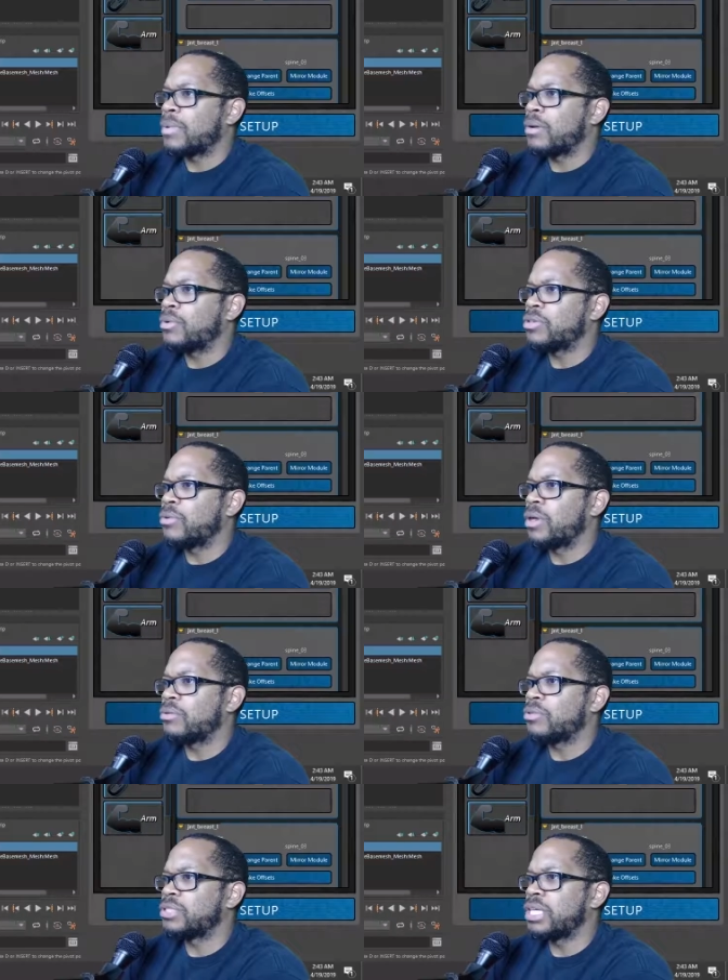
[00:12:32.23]
I wonder why the
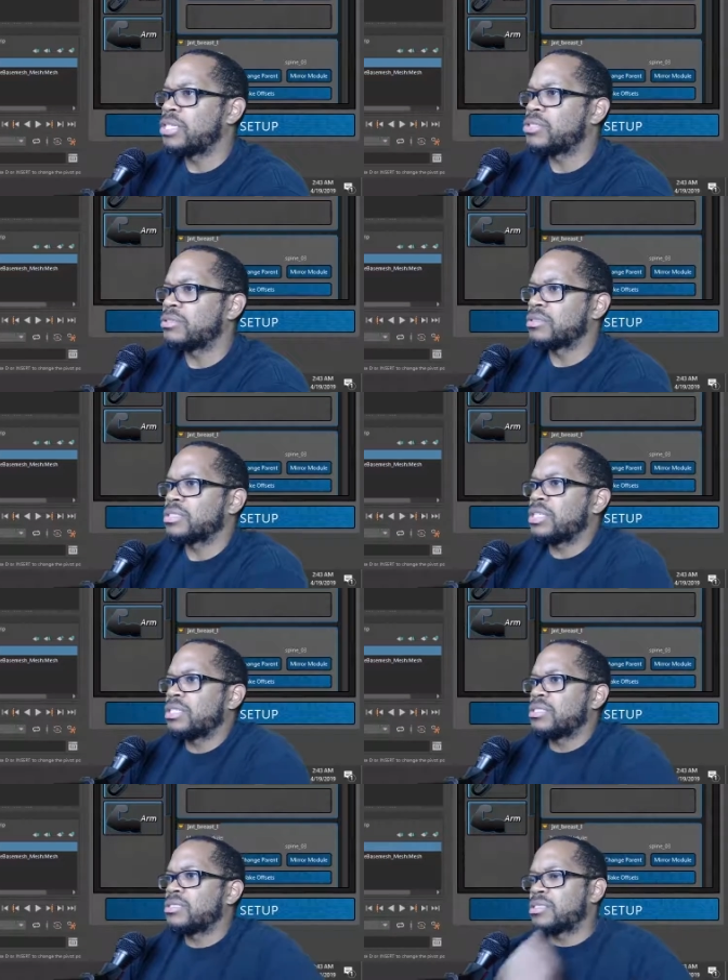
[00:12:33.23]
rotation looks
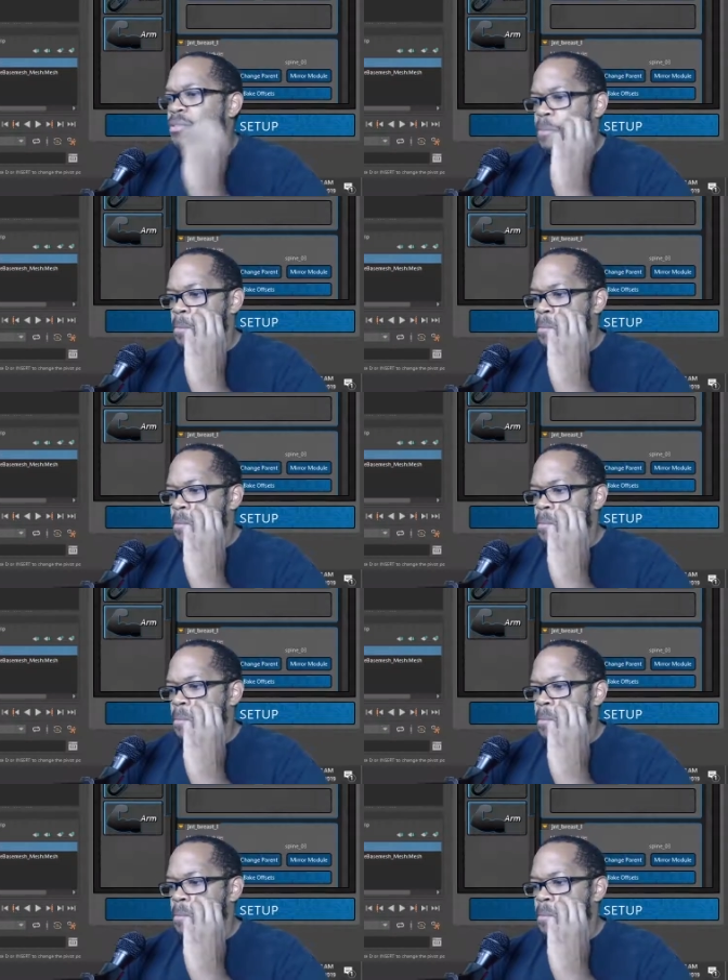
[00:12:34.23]
like it's...